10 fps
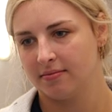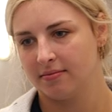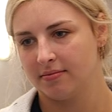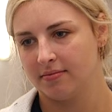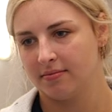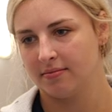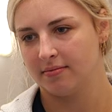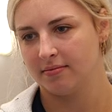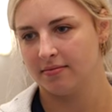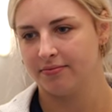
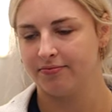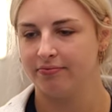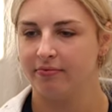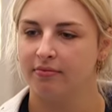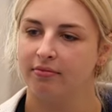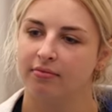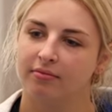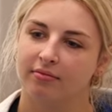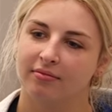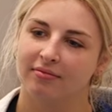
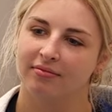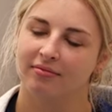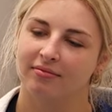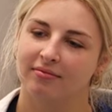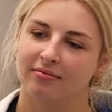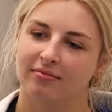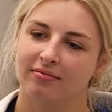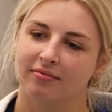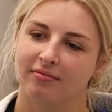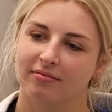
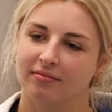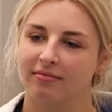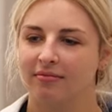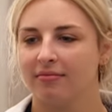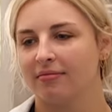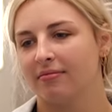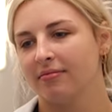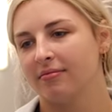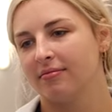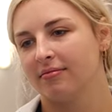
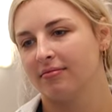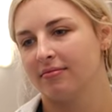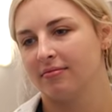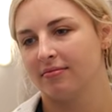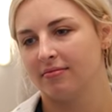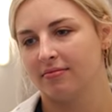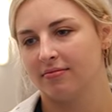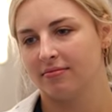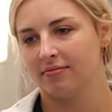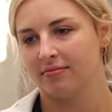
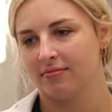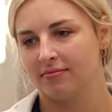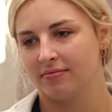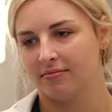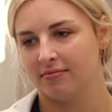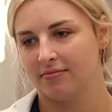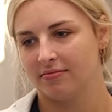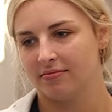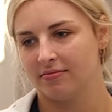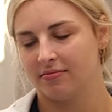
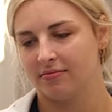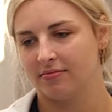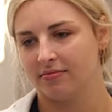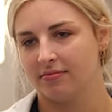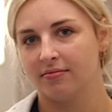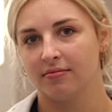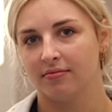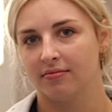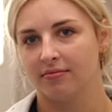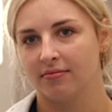
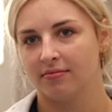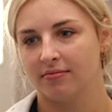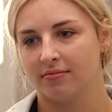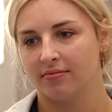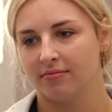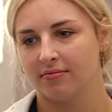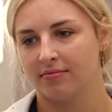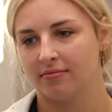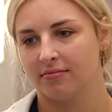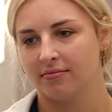(not speaking)